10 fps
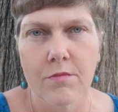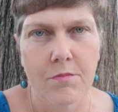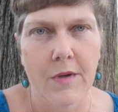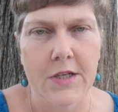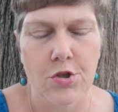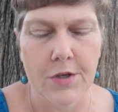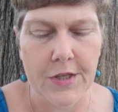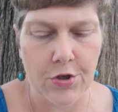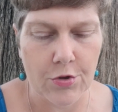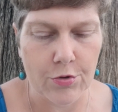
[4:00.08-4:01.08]
make sure
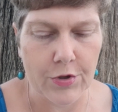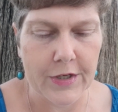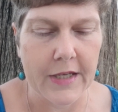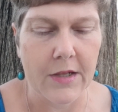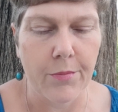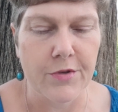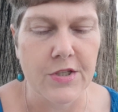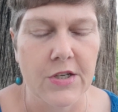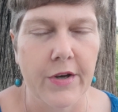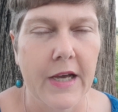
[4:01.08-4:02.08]
that you're not going to end up with
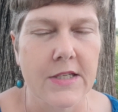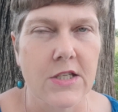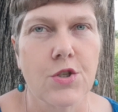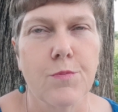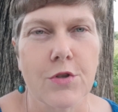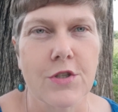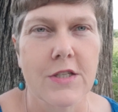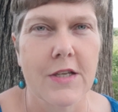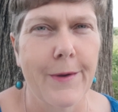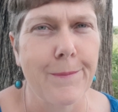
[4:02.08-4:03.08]
stearic acid spots.
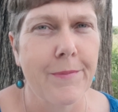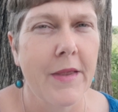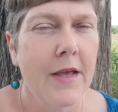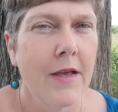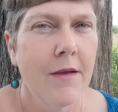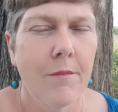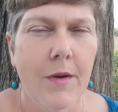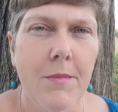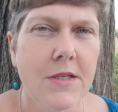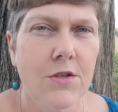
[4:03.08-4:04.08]
So
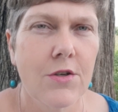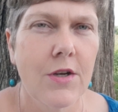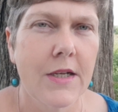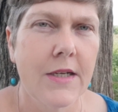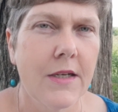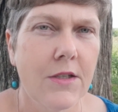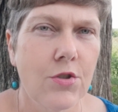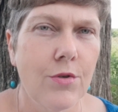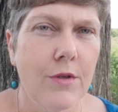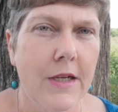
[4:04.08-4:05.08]
maybe it's a good idea
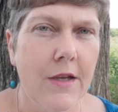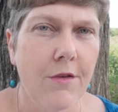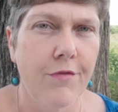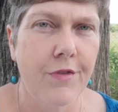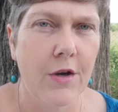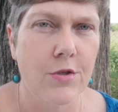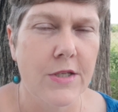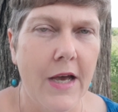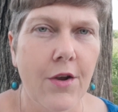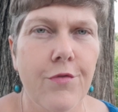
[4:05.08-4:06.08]
to leave those
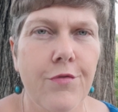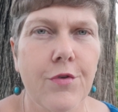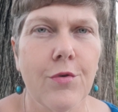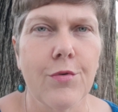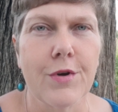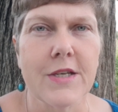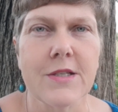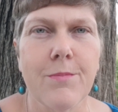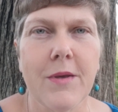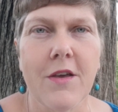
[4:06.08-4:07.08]
out of your
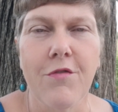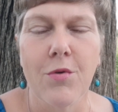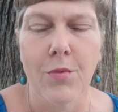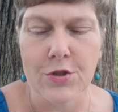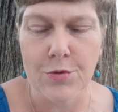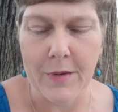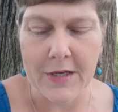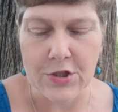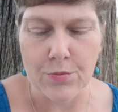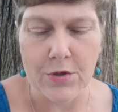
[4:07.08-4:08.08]
recipe if you want to
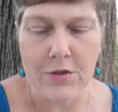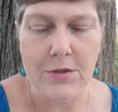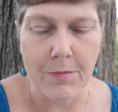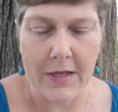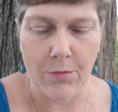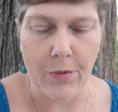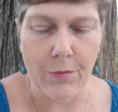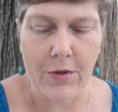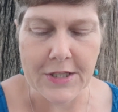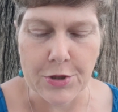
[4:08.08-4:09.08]
make swirls, but we
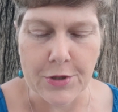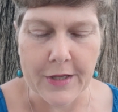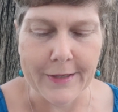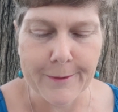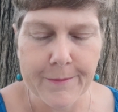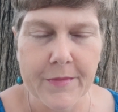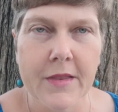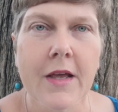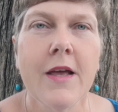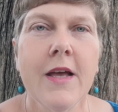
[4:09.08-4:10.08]
will get to that.
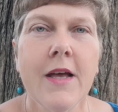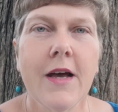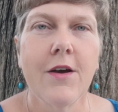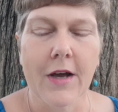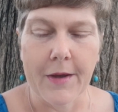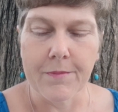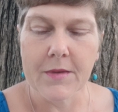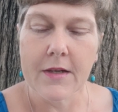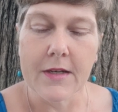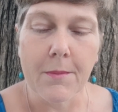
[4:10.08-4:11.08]
Okay,
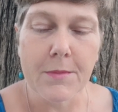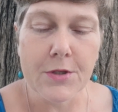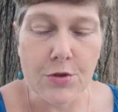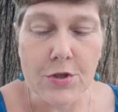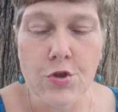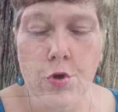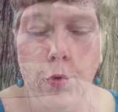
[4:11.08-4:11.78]
number 2 is your